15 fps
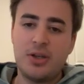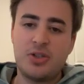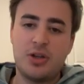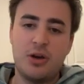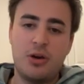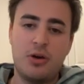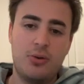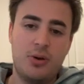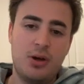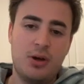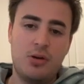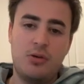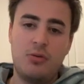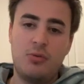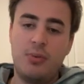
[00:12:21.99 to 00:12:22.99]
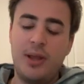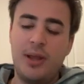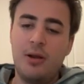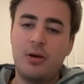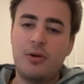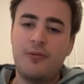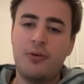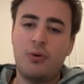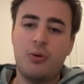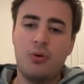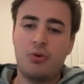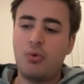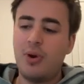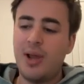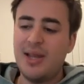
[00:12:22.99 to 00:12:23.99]
So we look for
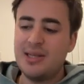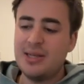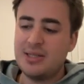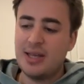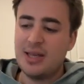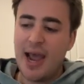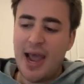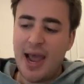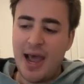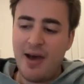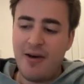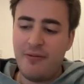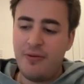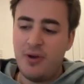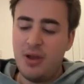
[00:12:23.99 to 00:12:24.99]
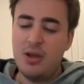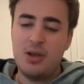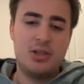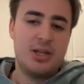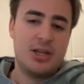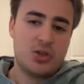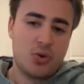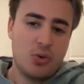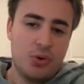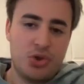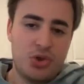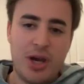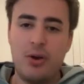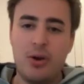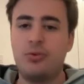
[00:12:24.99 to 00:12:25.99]
creators that have Discord
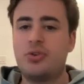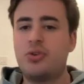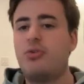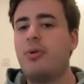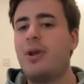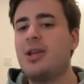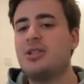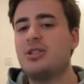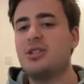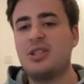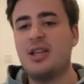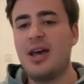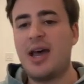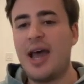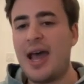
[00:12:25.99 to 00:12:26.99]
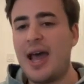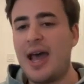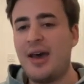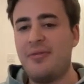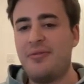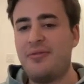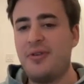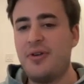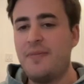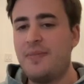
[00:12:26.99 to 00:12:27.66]
channels, creators that have